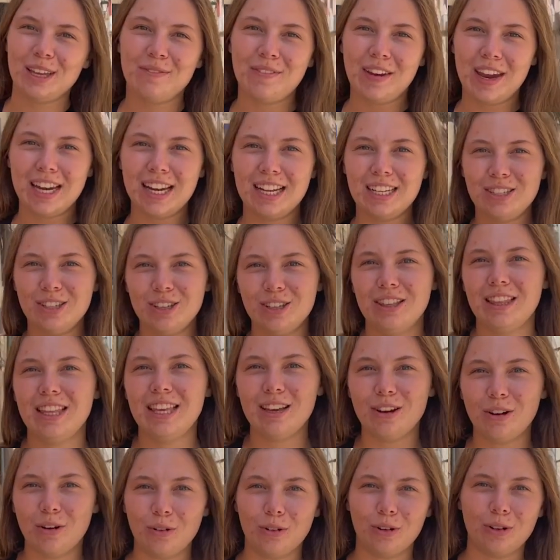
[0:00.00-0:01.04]
made it to
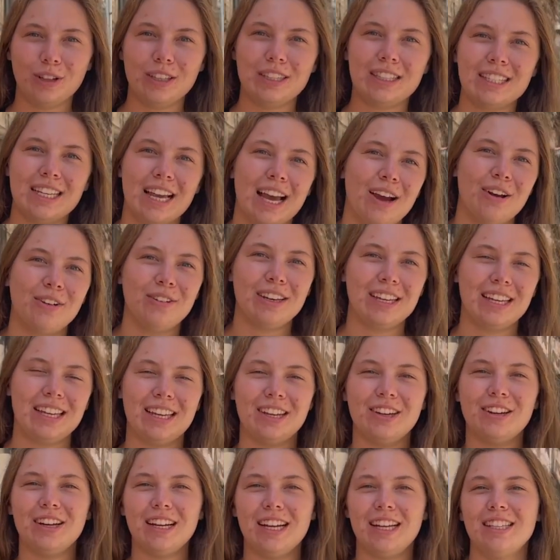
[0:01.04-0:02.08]
the old town
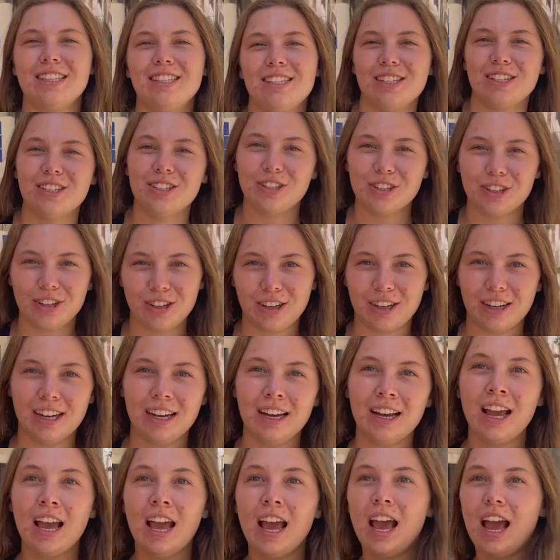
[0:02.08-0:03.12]
here in
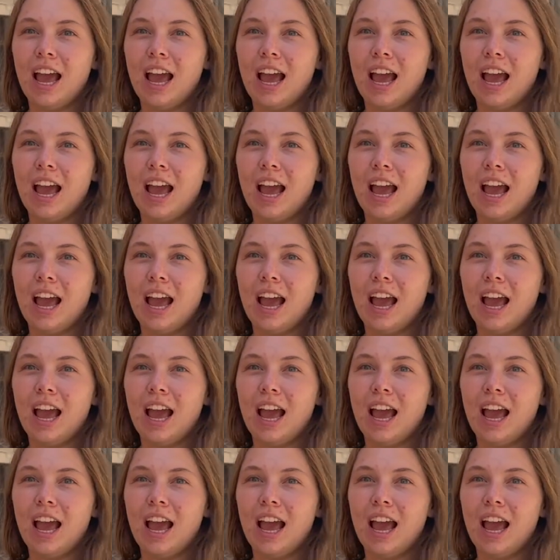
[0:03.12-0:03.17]
Zadar.